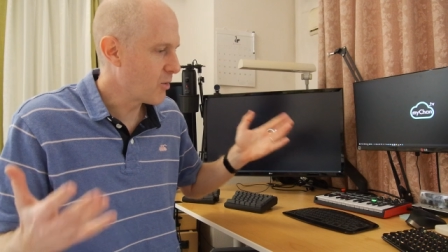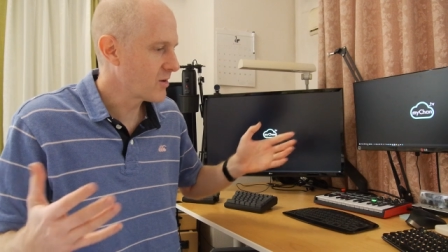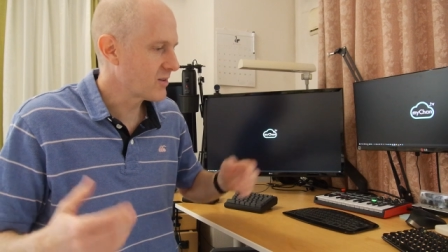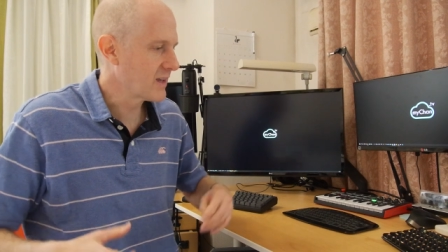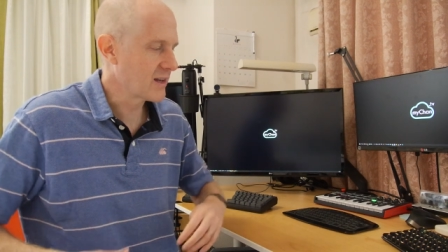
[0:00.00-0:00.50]
I
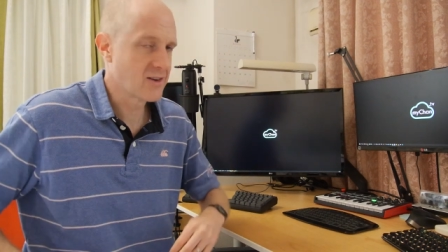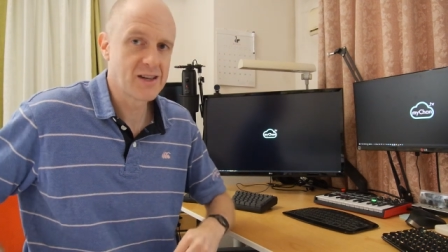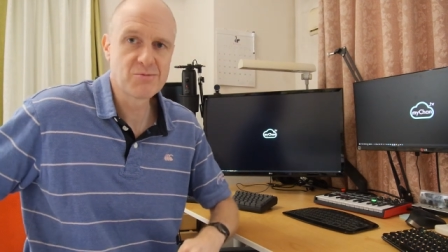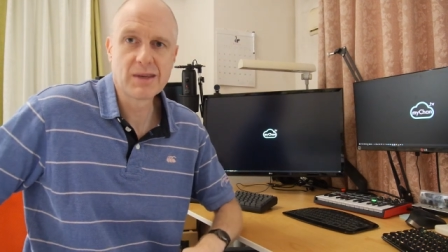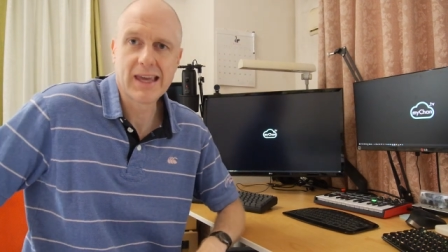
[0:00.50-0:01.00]
wanted to get a
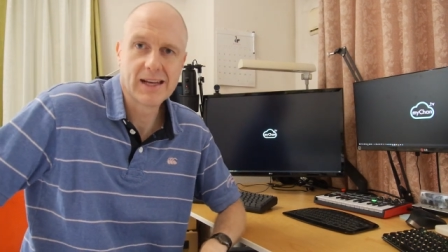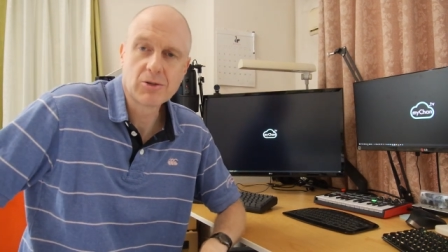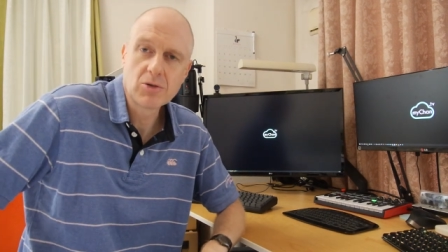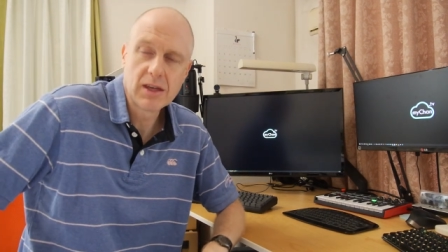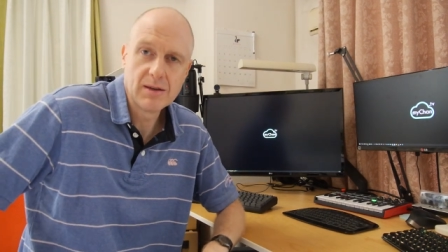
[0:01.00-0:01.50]
nice
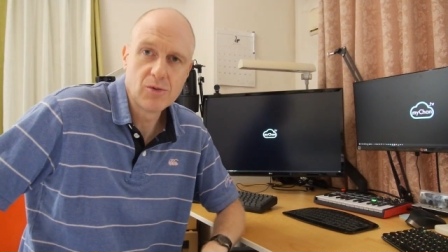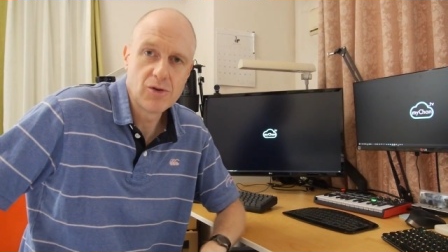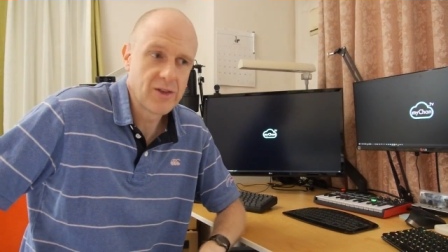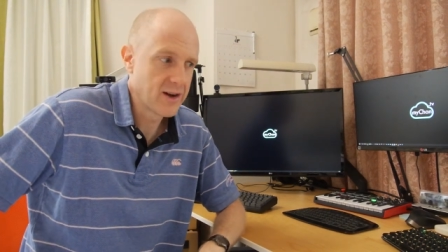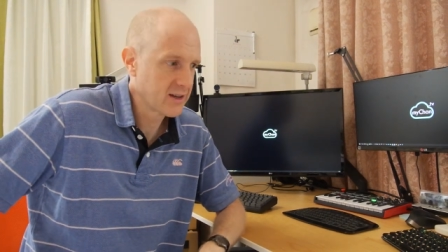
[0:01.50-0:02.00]
mechanical
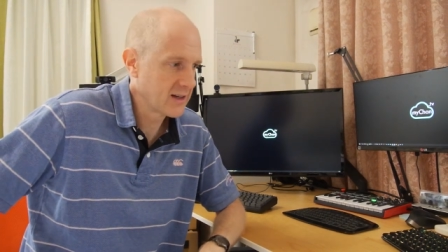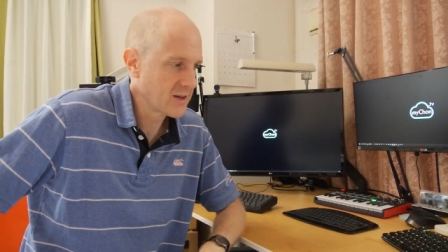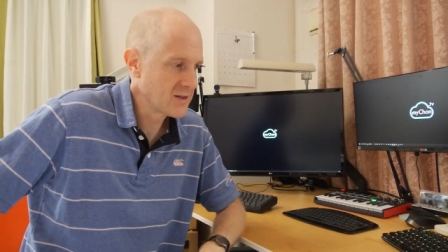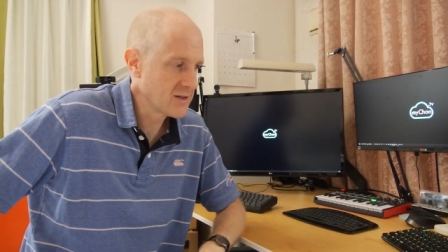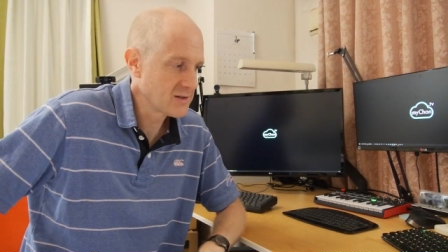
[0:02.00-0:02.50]
keyboard that I could
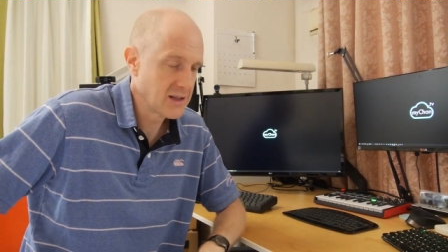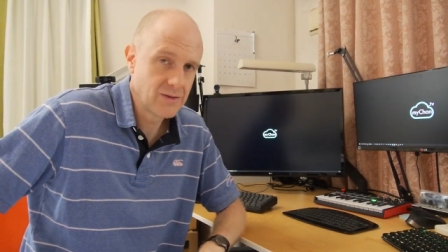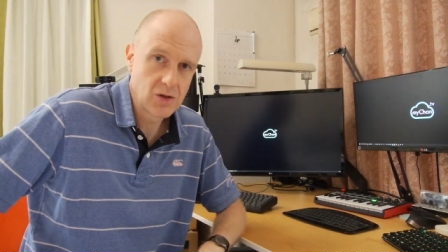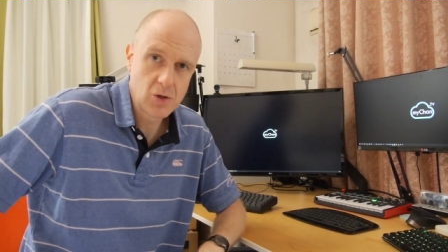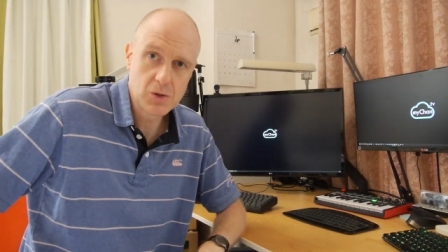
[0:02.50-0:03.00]
actually just
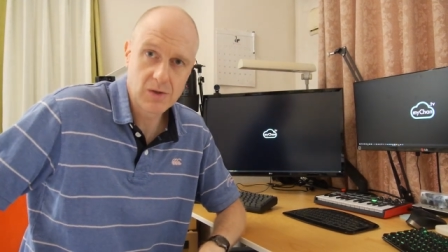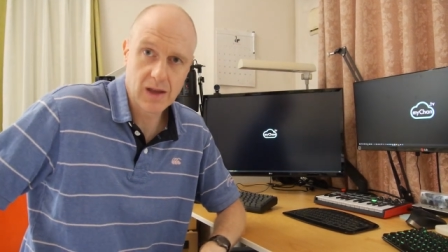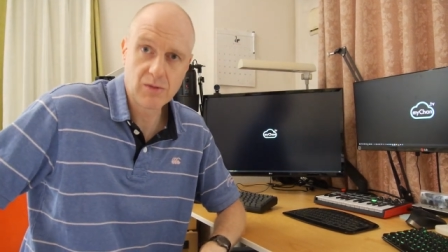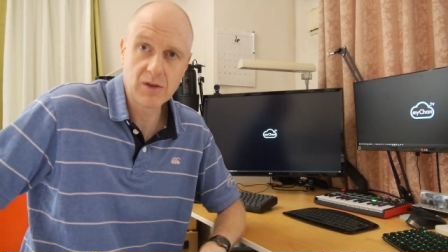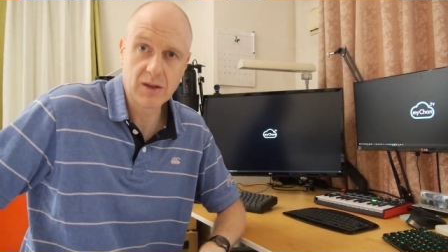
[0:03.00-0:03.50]
leave and use for
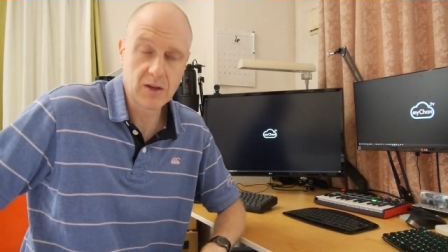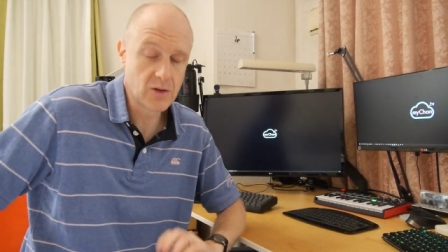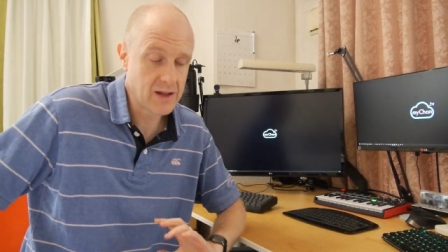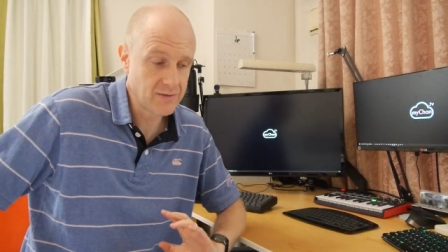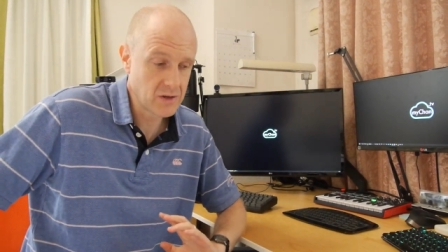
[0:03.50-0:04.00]
everything and
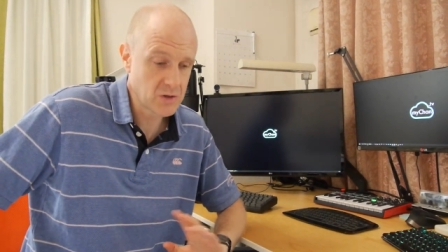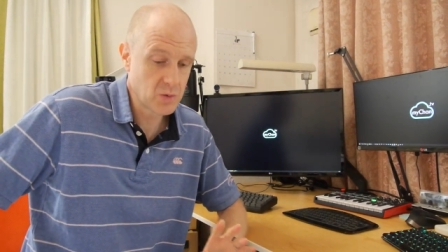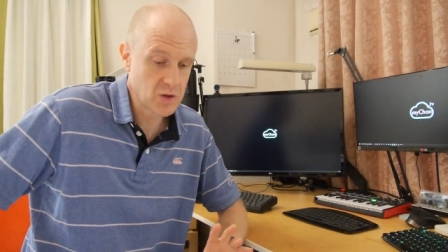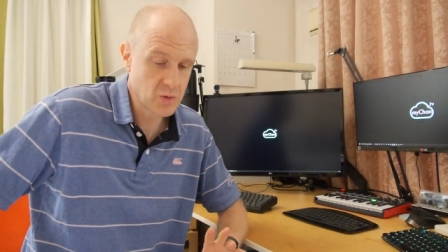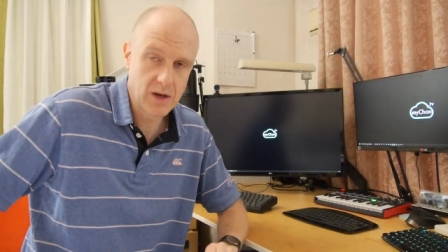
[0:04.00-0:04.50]
not have to
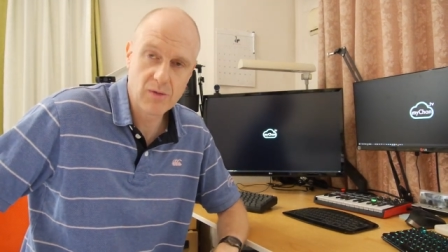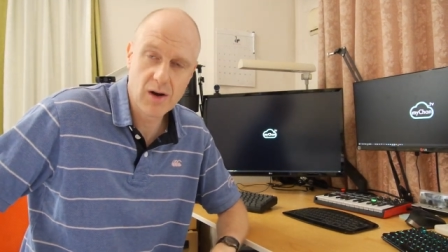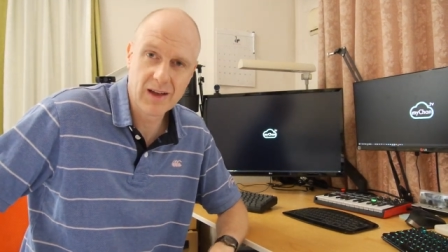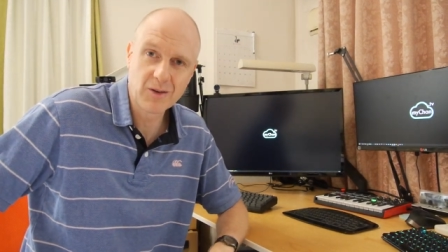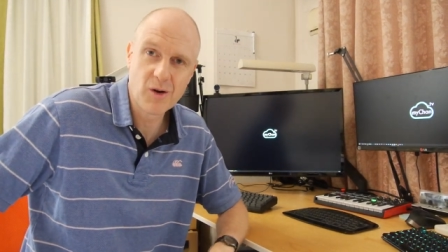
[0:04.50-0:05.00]
switch whenever
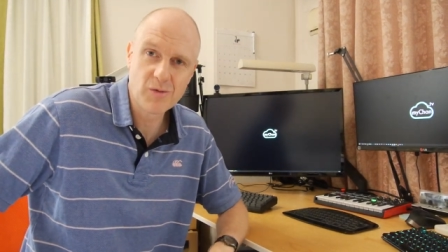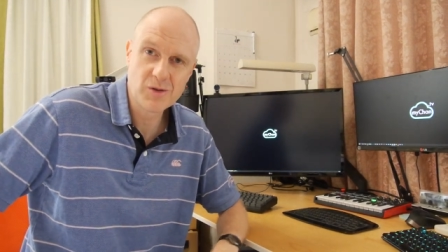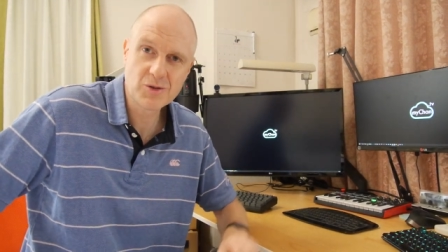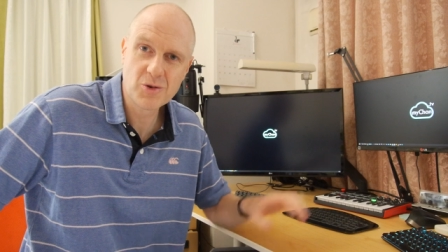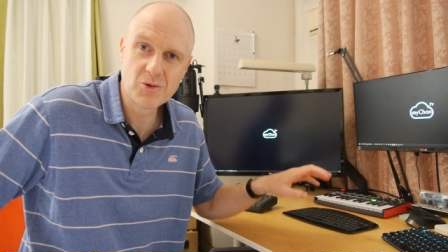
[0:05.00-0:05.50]
I had
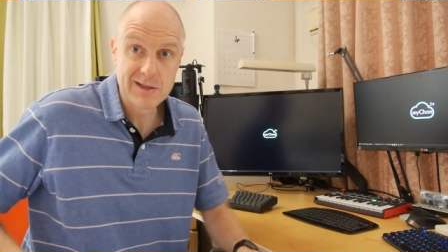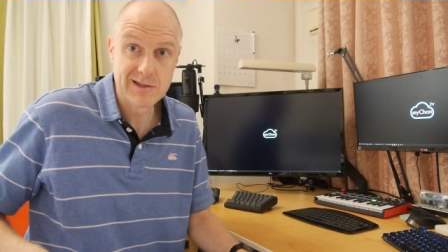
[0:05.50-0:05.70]
conference calls.